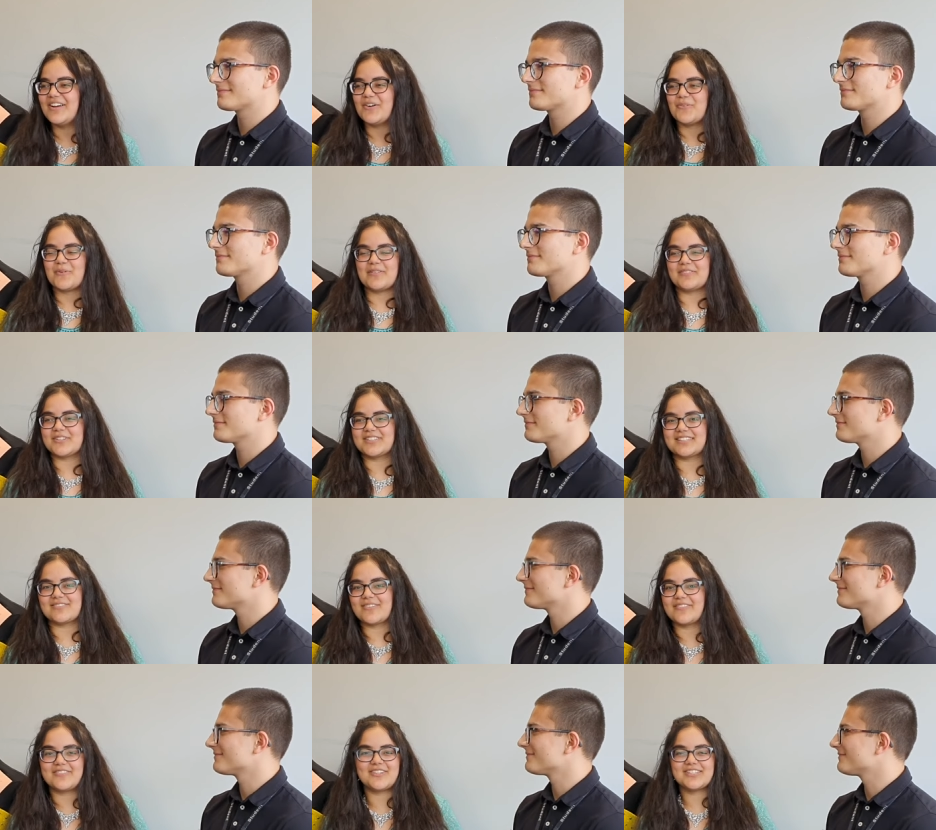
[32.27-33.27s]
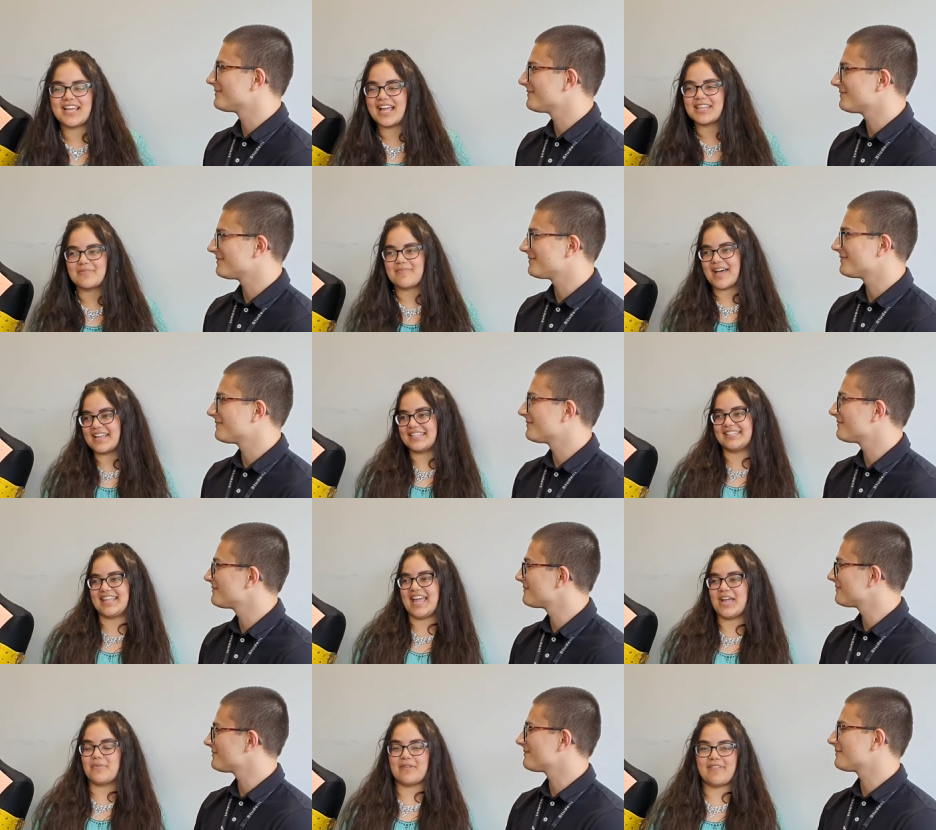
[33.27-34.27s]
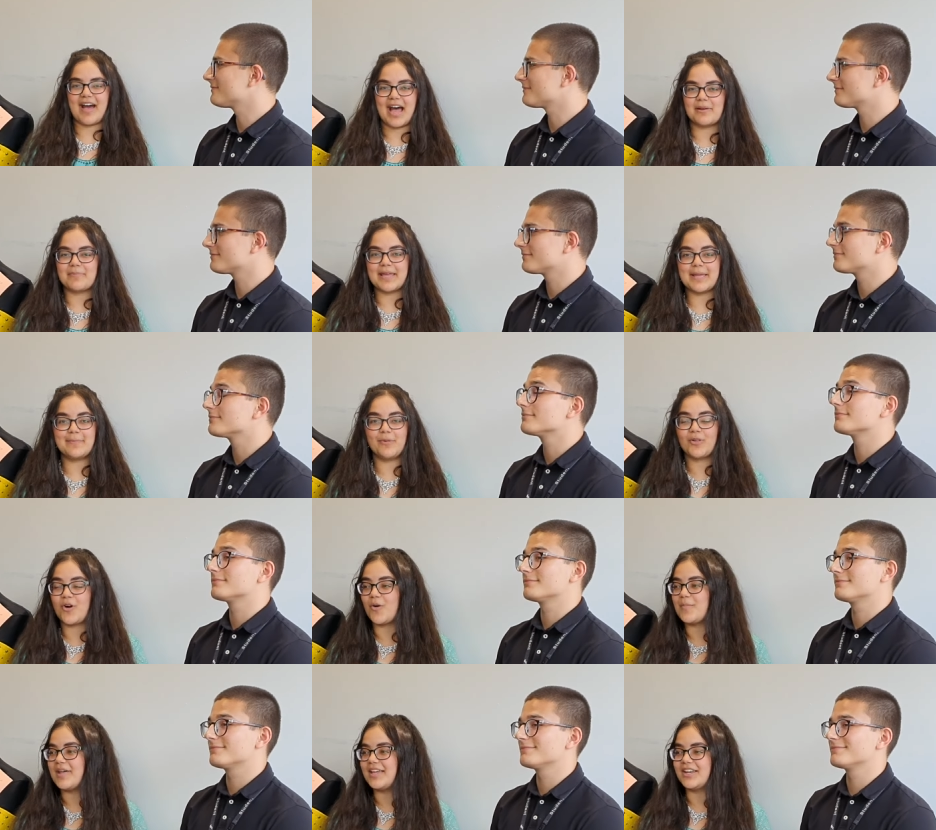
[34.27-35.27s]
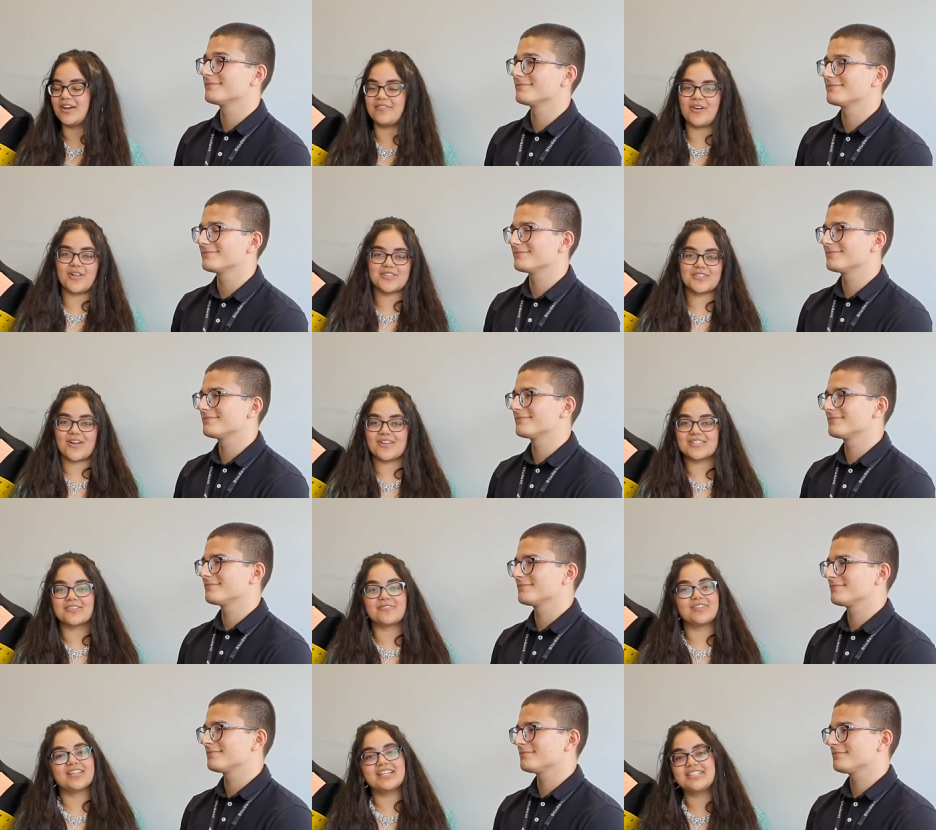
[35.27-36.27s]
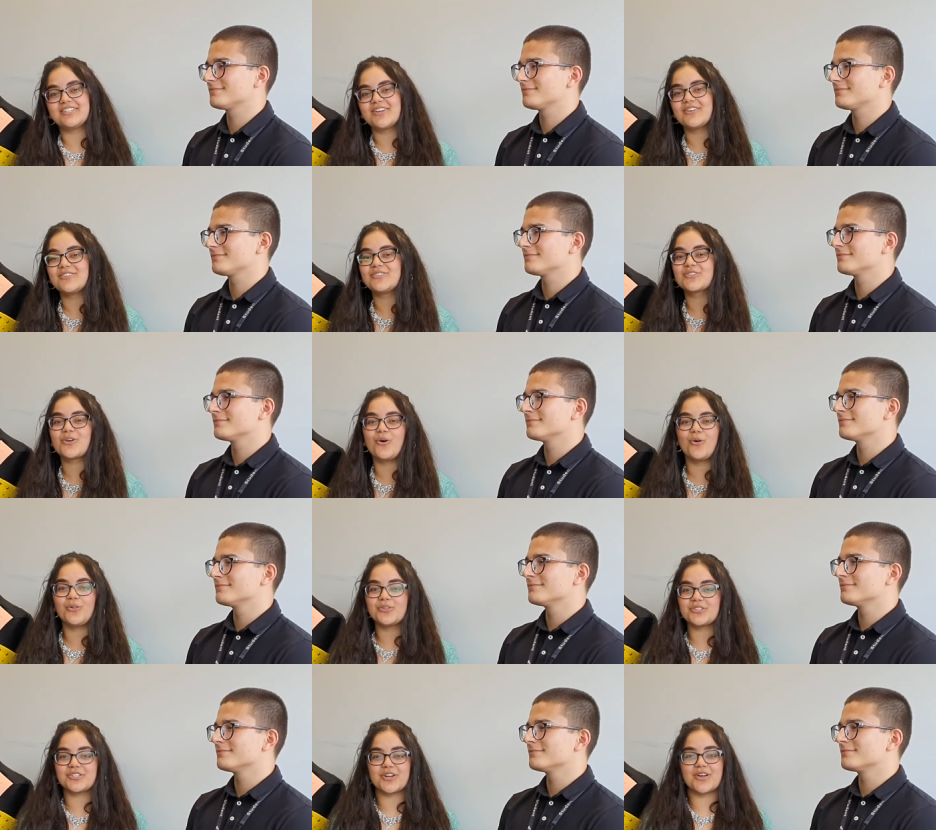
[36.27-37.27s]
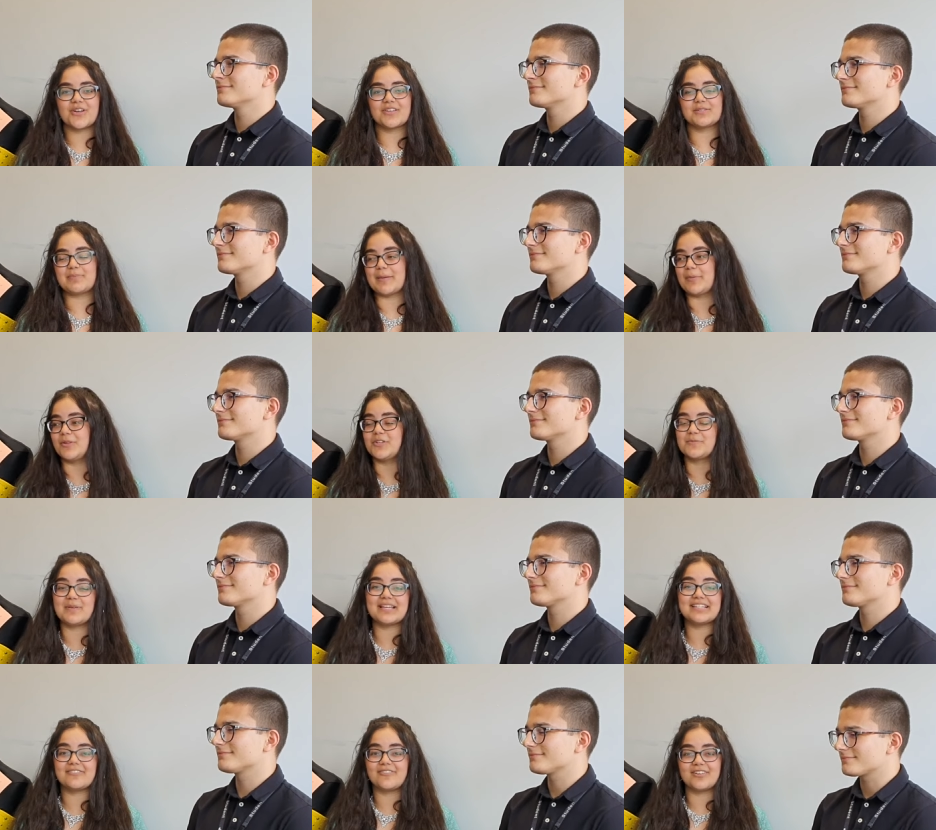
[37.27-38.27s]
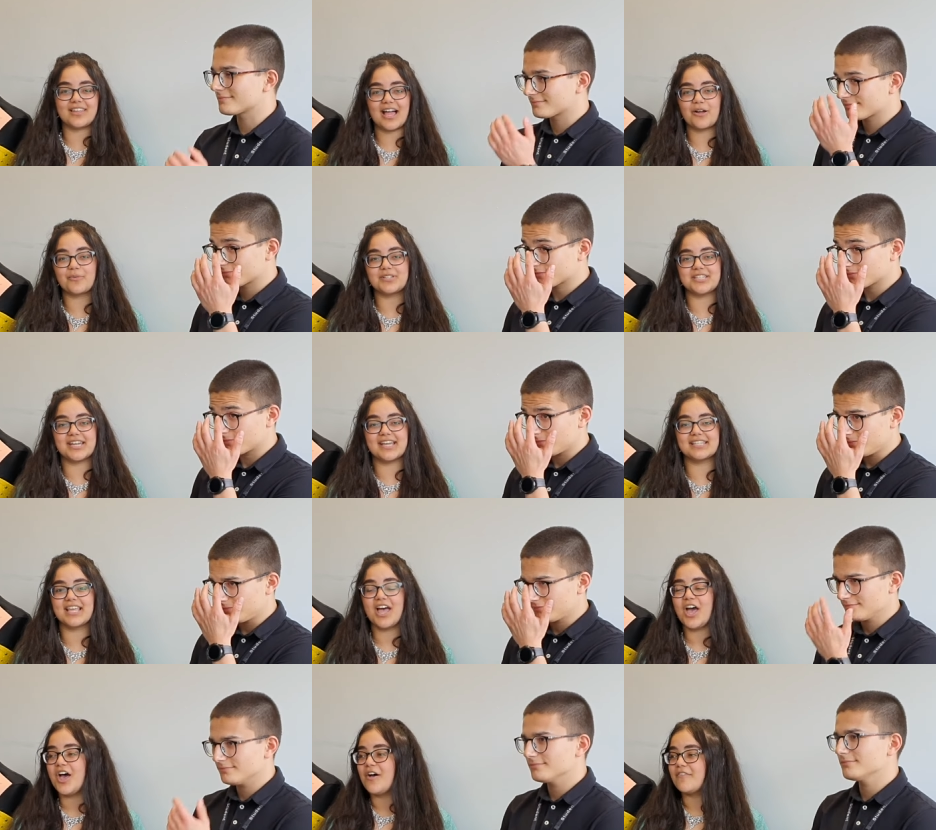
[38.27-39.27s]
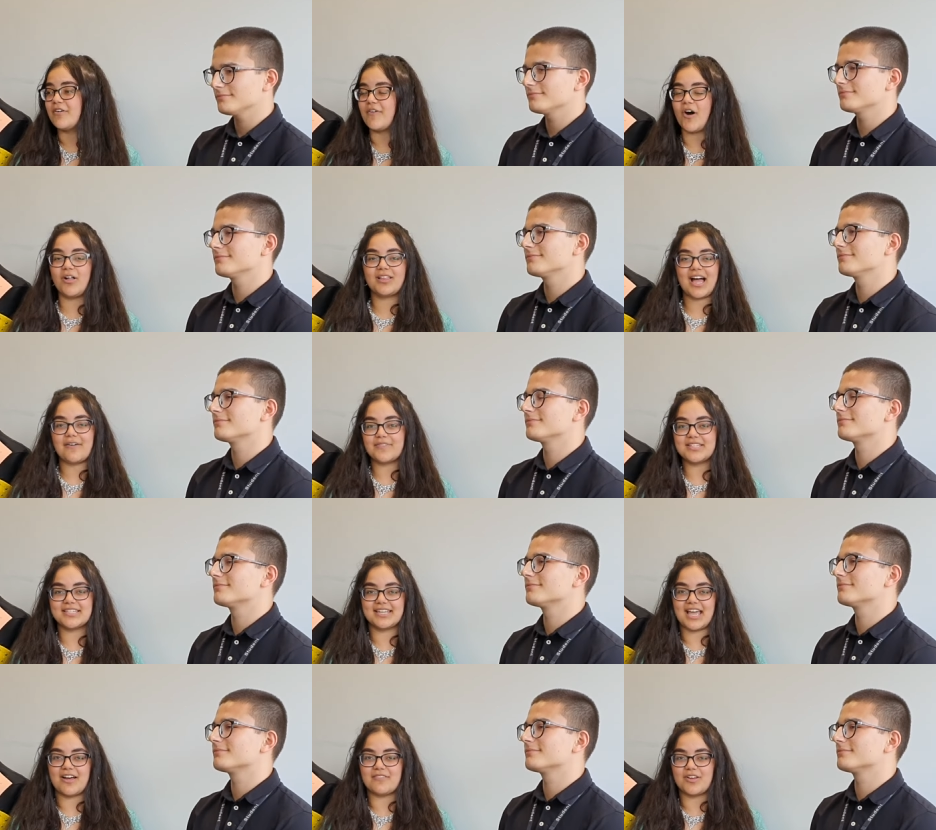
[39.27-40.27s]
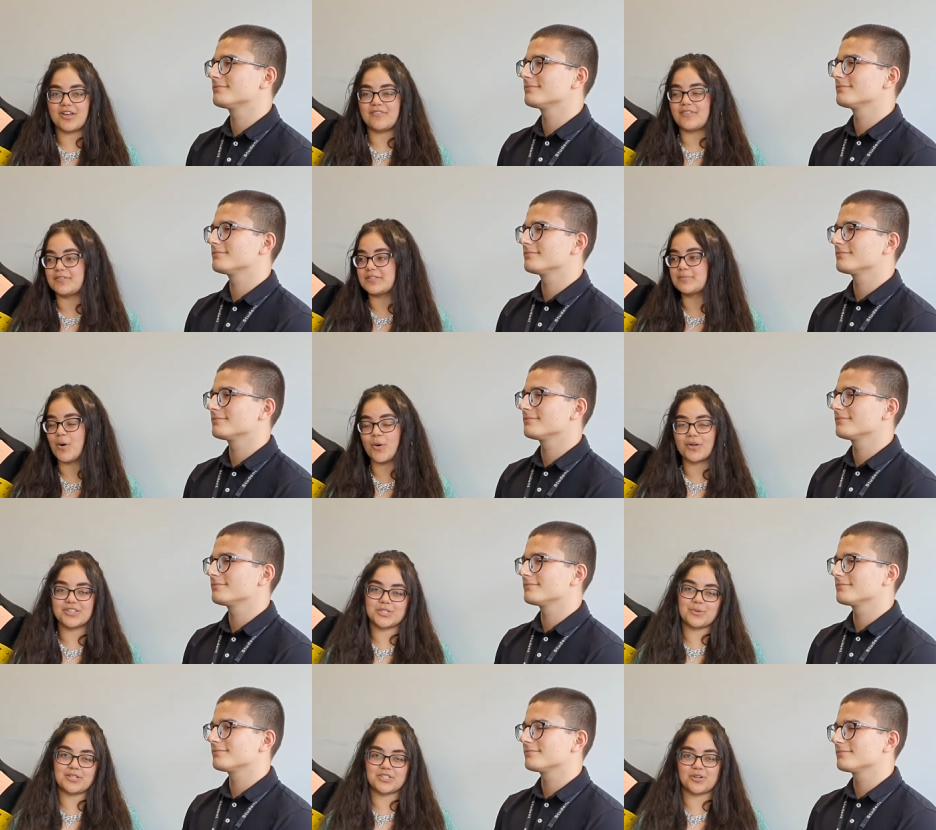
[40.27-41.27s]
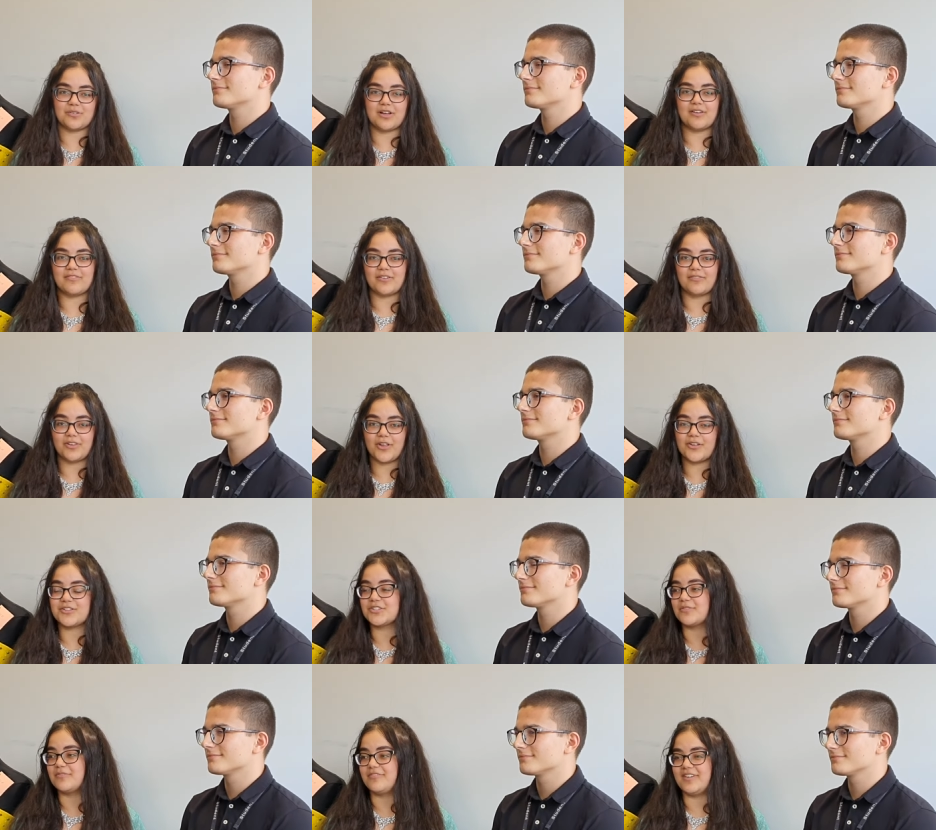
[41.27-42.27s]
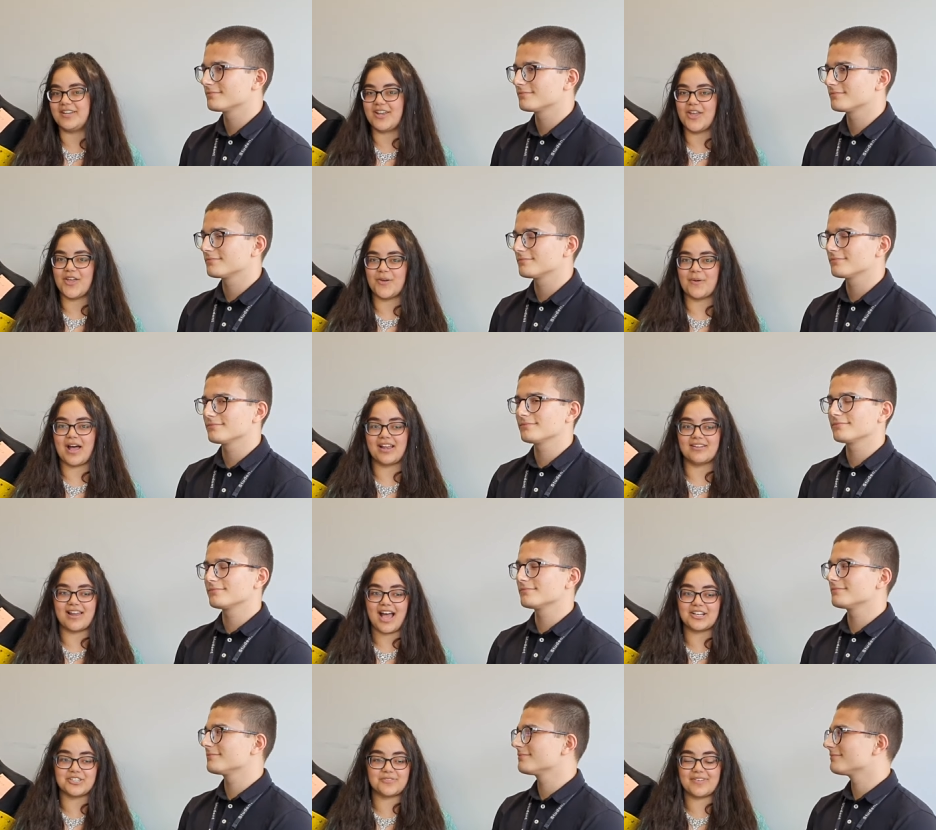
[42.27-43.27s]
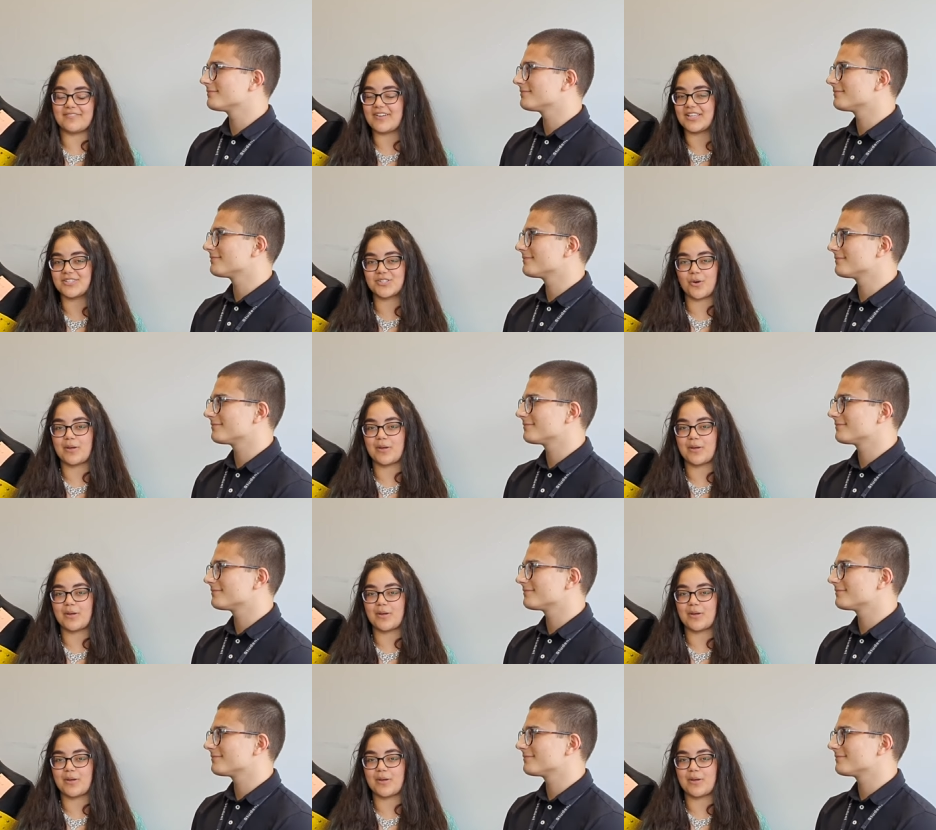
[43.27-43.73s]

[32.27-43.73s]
Speaker 1: We've just we've just had the best day. We've had people come in of all sorts of religions, cultures, people who speak different languages. They've all gathered together, they've spoken to each other, they've learned something new and I just think that's so